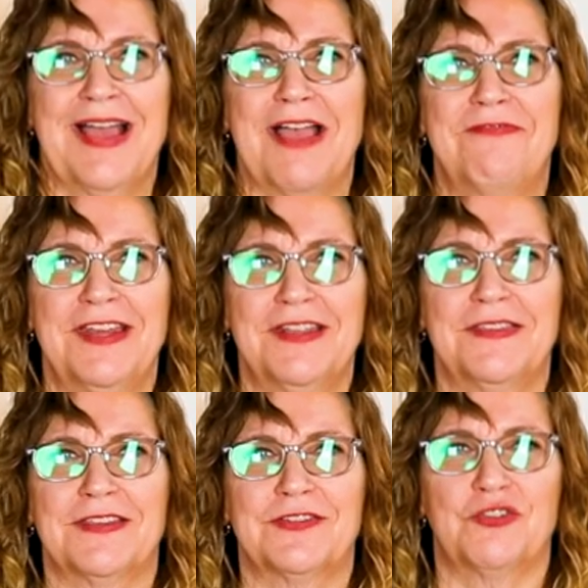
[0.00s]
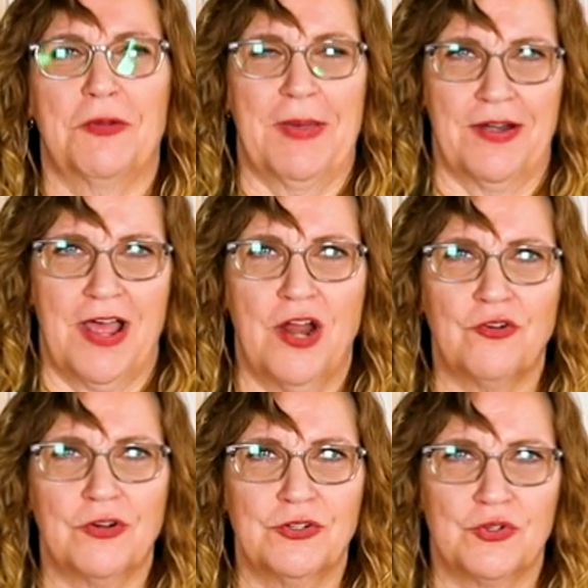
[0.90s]
I've heated this to about
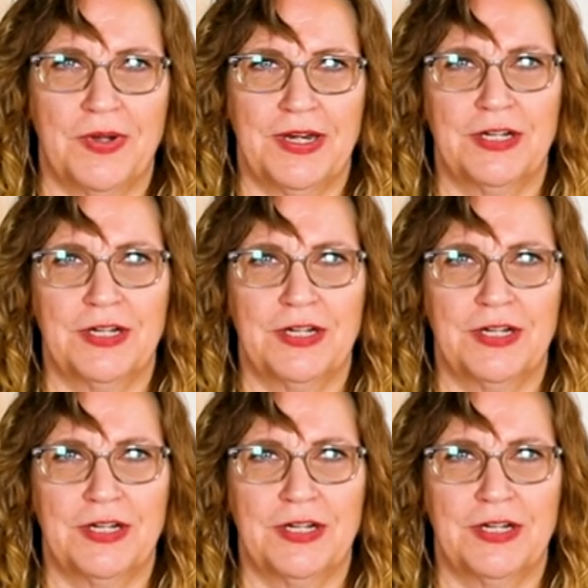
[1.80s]
120